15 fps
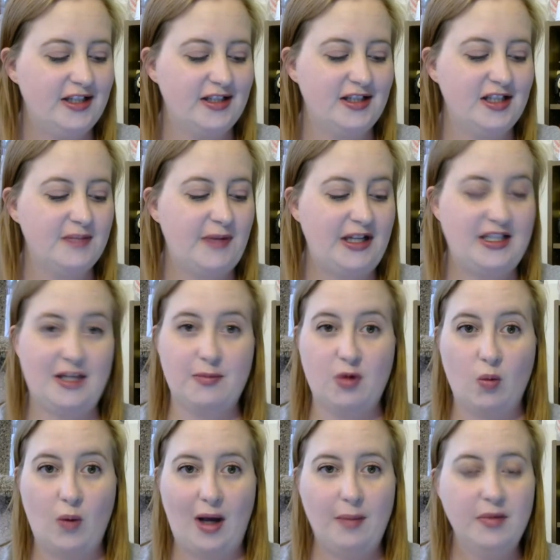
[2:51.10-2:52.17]
Distance by
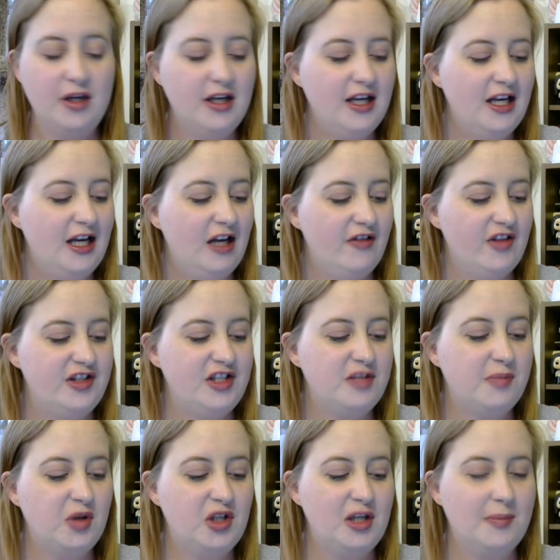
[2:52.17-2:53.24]
Deborah Webb. This
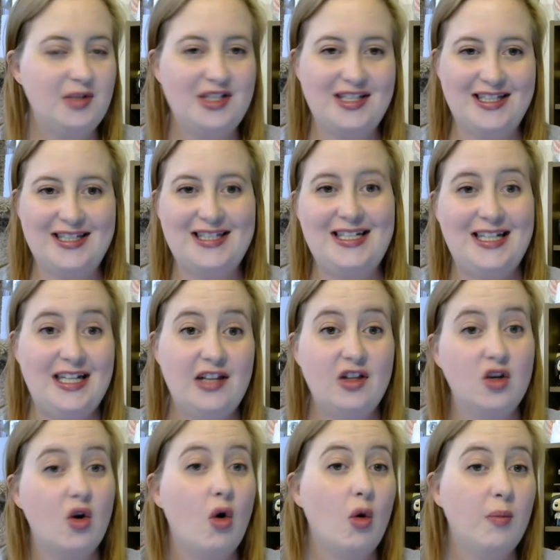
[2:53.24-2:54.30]
is book number 16 in
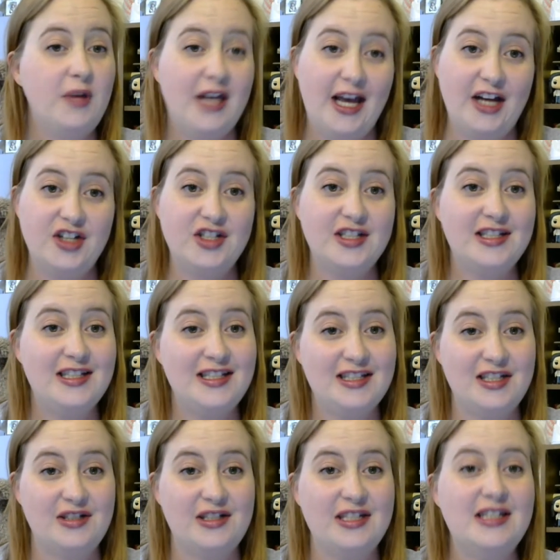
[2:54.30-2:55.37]
the Colby Agency
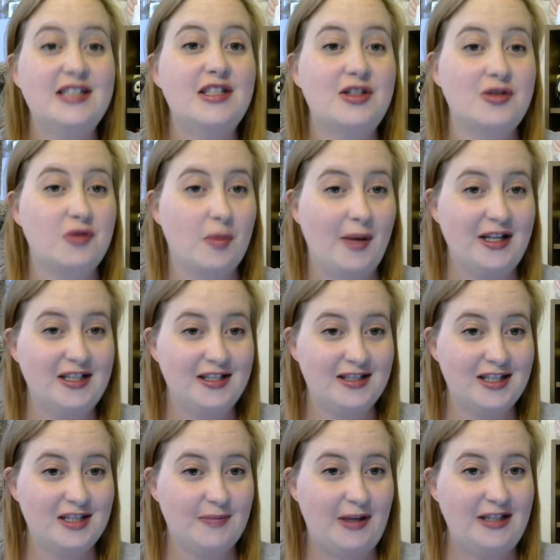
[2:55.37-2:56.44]
series. This is a romantic
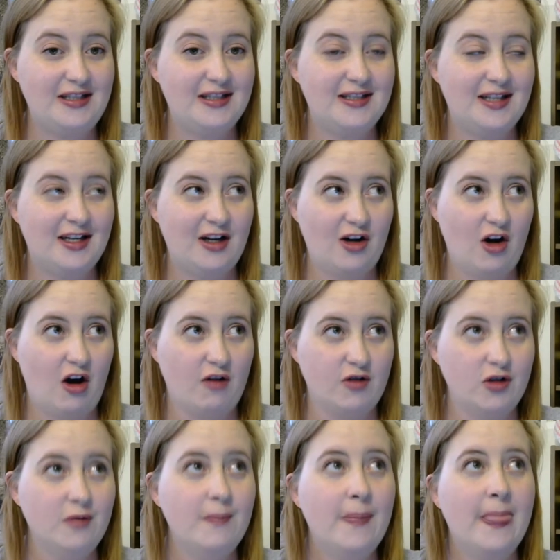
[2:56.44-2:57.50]
suspense
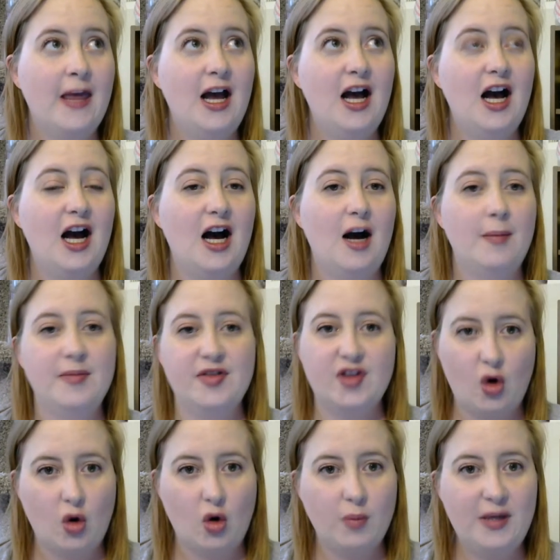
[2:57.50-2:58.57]
novel. Um, the
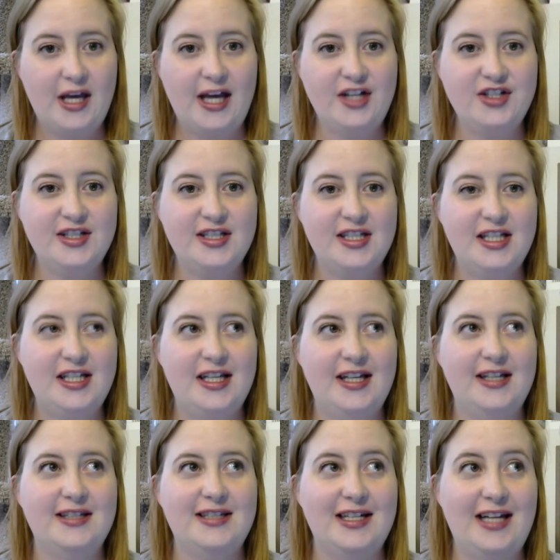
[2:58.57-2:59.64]
Colby Agency
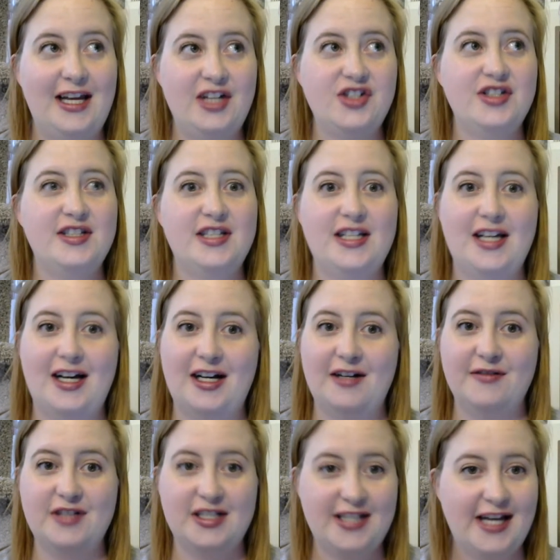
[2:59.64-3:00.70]
is an agency
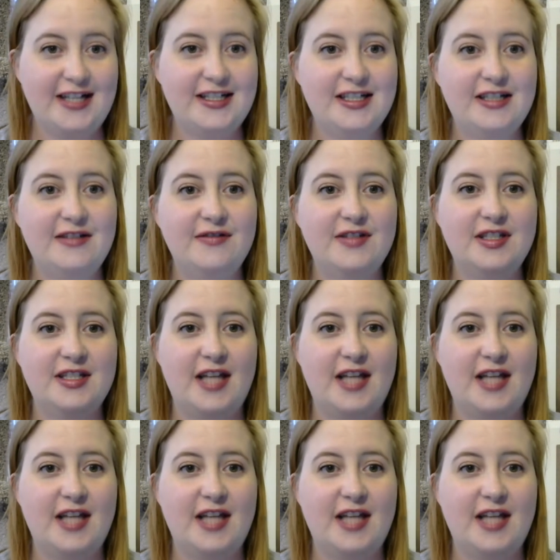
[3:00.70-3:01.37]
of detectives